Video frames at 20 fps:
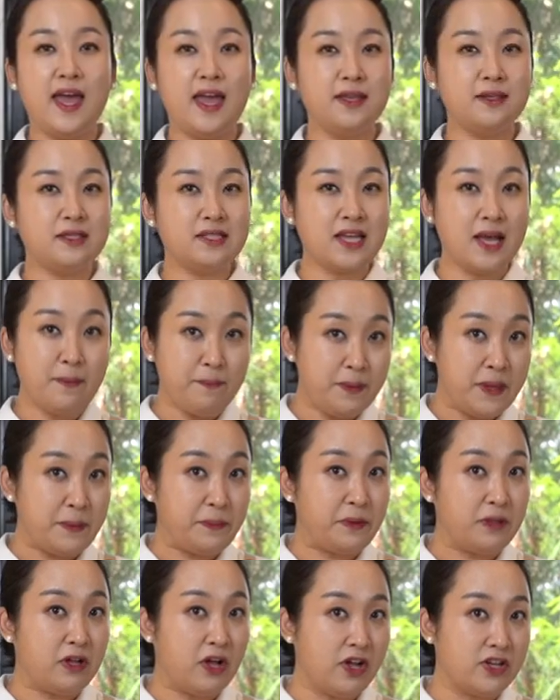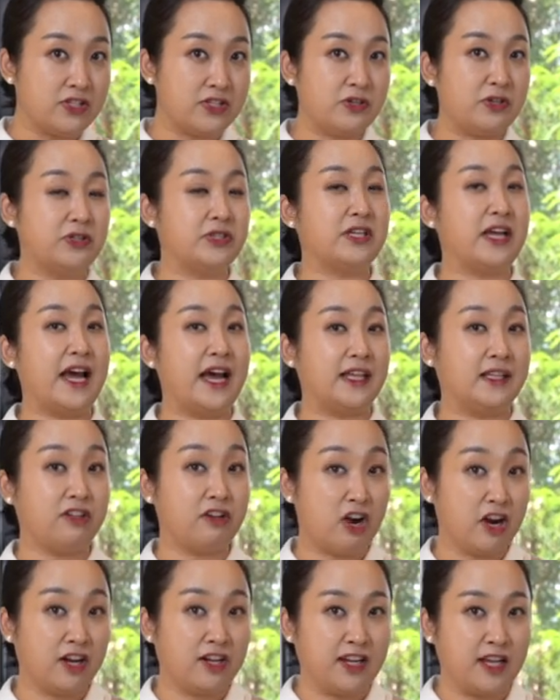and some people also add
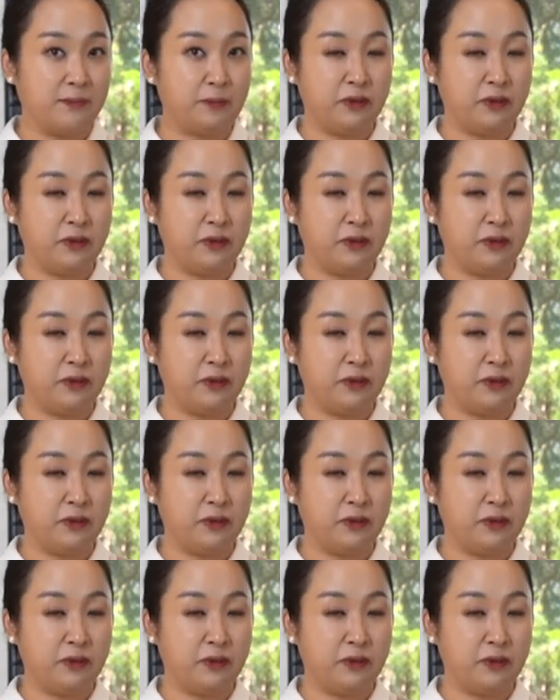garlic.